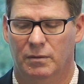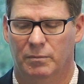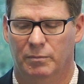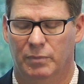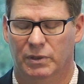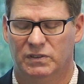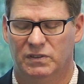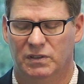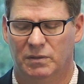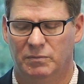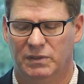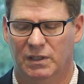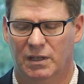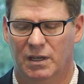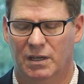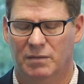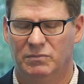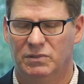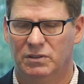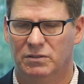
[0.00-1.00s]
But
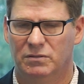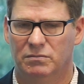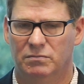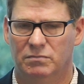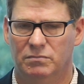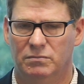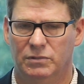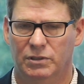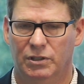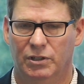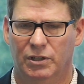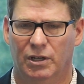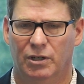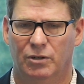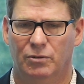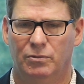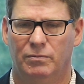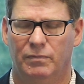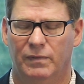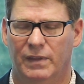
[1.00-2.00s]
sometimes, you
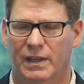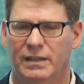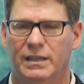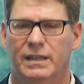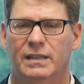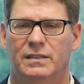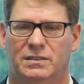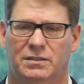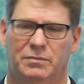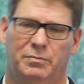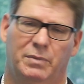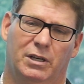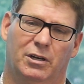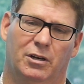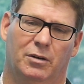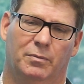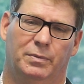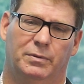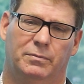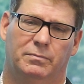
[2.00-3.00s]
know, they need some
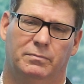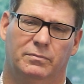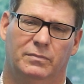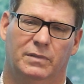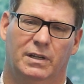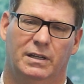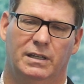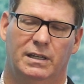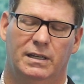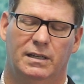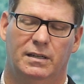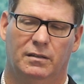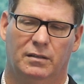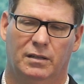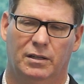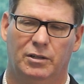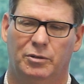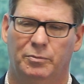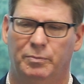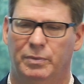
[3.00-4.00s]
help. They need a
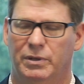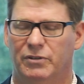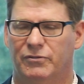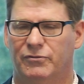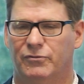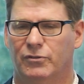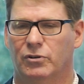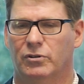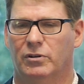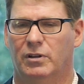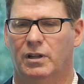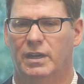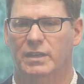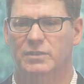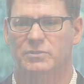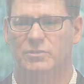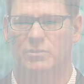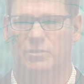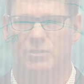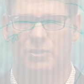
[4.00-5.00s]
little bit of fertilizer, a